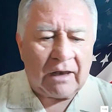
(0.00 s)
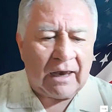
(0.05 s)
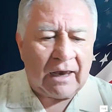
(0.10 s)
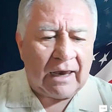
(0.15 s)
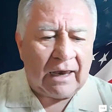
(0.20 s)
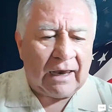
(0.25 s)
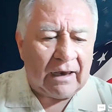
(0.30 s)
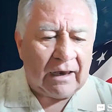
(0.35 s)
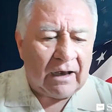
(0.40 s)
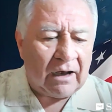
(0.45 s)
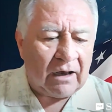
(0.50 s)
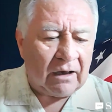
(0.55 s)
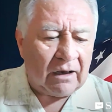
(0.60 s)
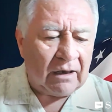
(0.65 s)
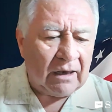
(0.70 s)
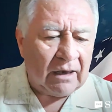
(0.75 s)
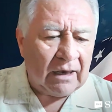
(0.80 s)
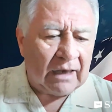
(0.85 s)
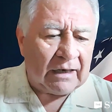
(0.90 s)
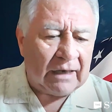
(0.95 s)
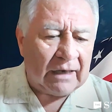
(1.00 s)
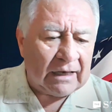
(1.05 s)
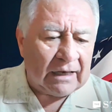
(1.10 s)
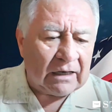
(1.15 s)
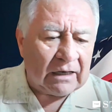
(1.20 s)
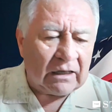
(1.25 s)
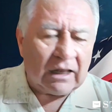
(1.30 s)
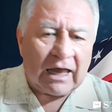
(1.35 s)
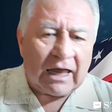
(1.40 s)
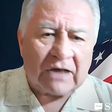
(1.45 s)
a an
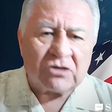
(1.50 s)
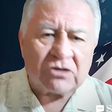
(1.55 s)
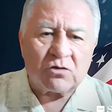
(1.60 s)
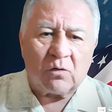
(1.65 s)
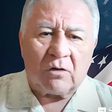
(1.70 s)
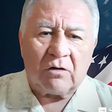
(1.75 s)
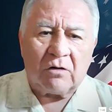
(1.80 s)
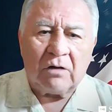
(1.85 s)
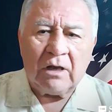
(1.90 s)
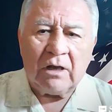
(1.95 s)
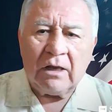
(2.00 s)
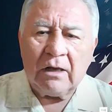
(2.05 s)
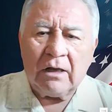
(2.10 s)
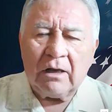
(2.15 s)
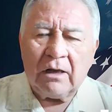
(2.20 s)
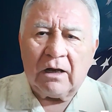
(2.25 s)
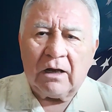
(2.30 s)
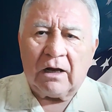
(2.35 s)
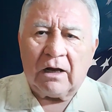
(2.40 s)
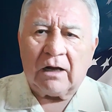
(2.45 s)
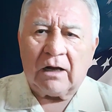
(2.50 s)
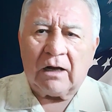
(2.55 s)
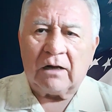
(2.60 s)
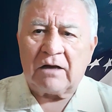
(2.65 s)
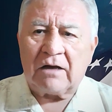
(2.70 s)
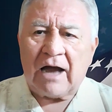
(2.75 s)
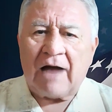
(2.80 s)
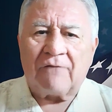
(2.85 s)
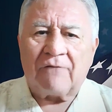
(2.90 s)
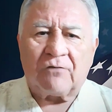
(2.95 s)
intellectual
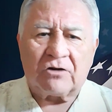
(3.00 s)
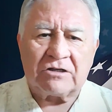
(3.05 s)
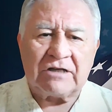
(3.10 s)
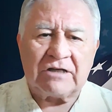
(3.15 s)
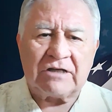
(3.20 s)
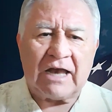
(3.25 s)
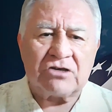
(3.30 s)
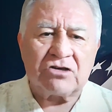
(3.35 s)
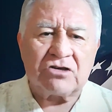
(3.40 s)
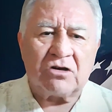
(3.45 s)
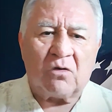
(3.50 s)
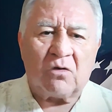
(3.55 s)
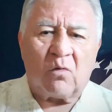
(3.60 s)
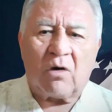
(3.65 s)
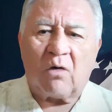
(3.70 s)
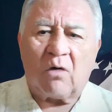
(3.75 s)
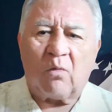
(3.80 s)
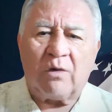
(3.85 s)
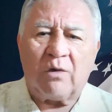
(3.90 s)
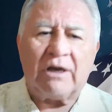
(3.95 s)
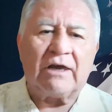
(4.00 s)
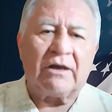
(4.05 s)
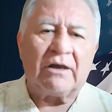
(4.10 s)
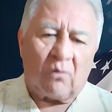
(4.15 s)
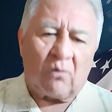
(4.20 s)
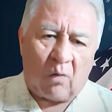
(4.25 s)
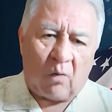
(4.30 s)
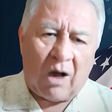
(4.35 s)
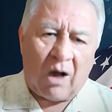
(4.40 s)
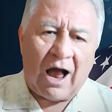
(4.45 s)
conversation where we can
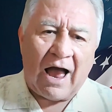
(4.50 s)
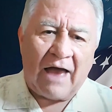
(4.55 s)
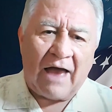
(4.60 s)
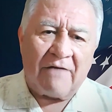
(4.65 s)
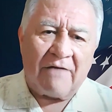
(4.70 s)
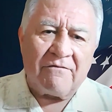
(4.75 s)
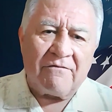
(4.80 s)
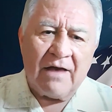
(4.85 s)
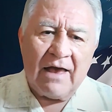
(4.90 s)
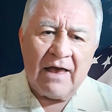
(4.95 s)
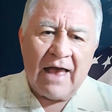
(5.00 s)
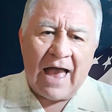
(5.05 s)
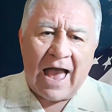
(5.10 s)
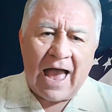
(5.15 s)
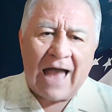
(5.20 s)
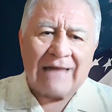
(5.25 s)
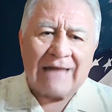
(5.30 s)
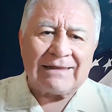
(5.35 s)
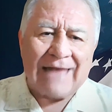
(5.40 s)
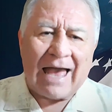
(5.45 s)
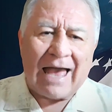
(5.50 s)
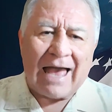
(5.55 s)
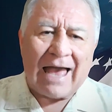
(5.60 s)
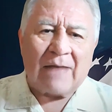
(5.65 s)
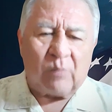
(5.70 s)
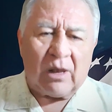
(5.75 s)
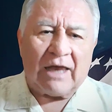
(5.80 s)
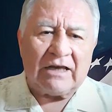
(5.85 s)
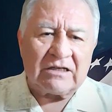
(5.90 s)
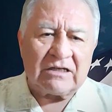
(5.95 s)
arrive at
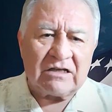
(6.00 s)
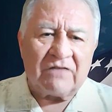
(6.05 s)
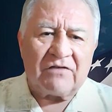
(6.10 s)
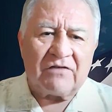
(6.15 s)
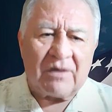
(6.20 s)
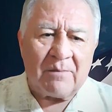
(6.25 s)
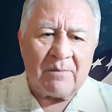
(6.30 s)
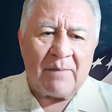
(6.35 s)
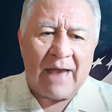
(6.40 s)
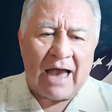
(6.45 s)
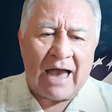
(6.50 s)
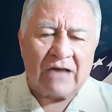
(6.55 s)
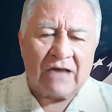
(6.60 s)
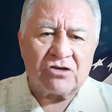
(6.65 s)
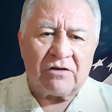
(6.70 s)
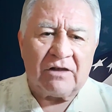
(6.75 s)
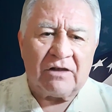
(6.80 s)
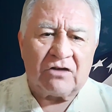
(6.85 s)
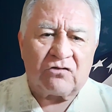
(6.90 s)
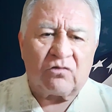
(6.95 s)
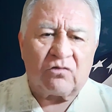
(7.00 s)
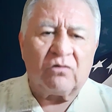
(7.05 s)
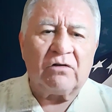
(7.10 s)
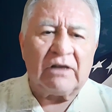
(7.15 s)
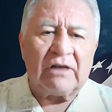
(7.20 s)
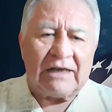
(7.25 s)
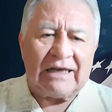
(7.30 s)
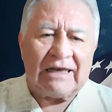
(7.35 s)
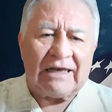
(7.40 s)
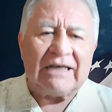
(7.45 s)
that place of compassion that
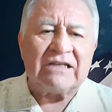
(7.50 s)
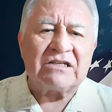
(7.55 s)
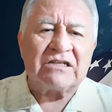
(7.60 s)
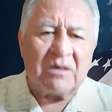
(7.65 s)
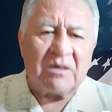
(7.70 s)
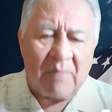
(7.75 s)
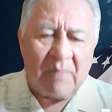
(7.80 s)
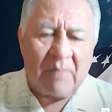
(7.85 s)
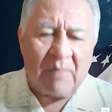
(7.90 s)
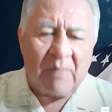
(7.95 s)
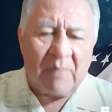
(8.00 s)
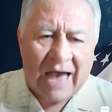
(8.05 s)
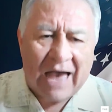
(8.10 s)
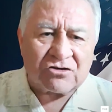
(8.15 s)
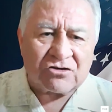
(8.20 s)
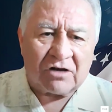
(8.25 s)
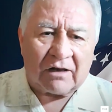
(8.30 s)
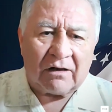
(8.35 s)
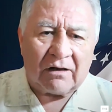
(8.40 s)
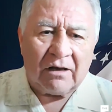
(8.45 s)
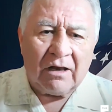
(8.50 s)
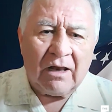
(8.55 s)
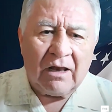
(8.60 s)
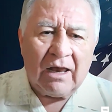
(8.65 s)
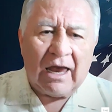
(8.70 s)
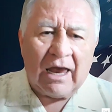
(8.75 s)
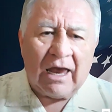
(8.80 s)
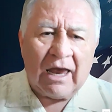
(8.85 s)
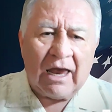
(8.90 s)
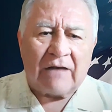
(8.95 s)
truly is compassionate
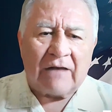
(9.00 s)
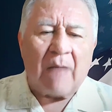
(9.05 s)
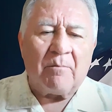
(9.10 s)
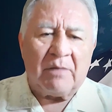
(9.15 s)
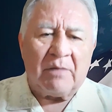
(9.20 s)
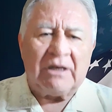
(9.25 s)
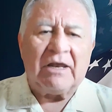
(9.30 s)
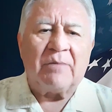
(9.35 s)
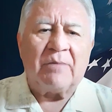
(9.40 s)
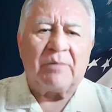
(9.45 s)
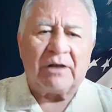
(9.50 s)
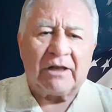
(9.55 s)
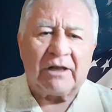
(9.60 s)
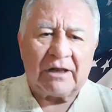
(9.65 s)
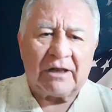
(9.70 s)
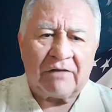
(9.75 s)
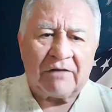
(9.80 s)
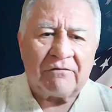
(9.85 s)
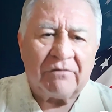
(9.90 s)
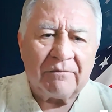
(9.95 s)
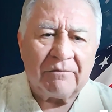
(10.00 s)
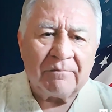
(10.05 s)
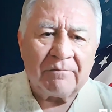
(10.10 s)
and not manipulative.